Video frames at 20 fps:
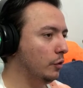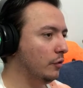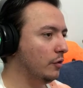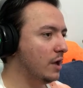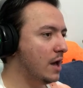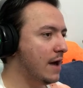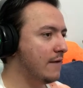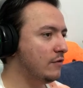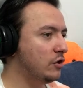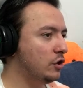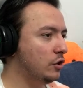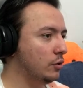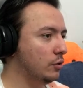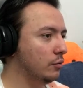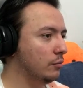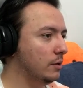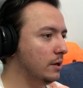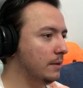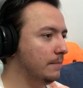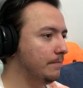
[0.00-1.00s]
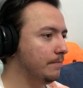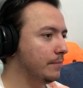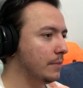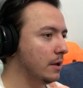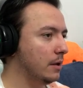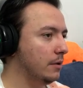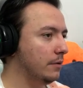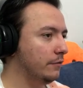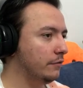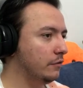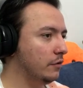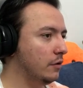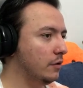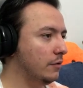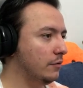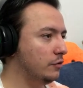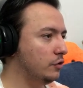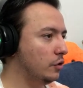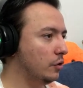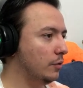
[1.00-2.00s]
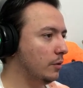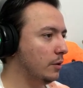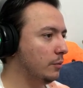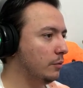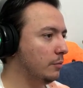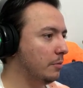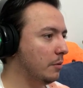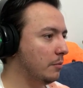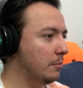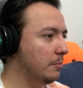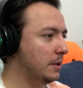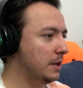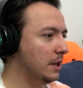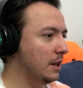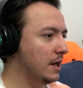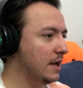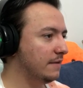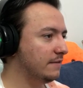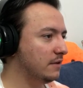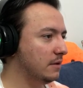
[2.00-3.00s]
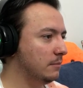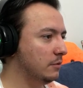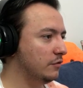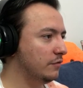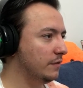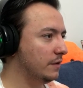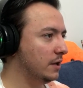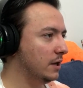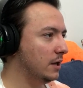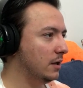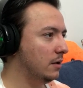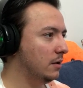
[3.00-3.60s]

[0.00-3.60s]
but we don't have a Yuri. So Yuri will probably be the last image for